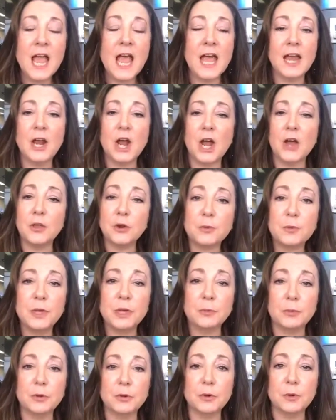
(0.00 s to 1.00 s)
And other
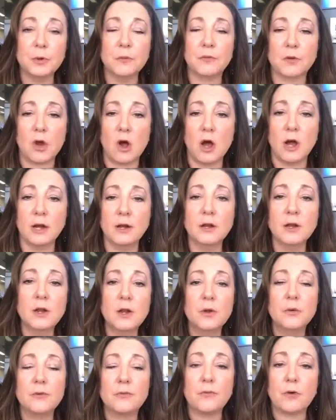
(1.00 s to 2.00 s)
people who have gone
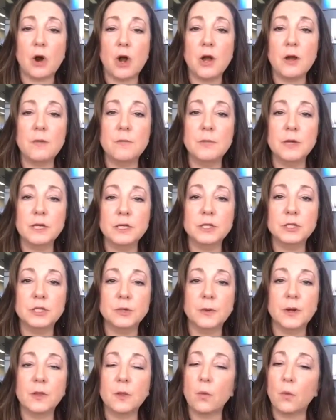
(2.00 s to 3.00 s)
from
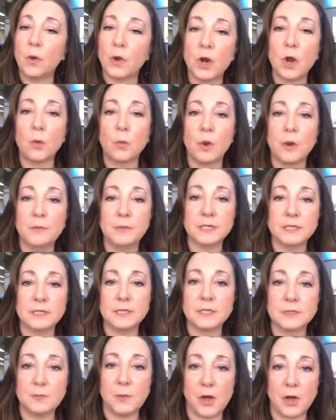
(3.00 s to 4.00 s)
doing the one-on-one
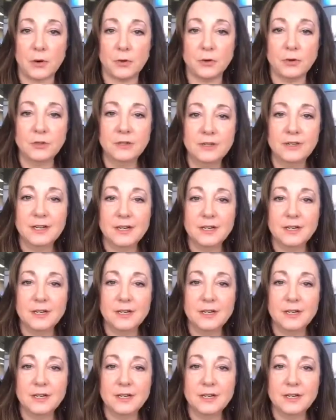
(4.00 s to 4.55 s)
business model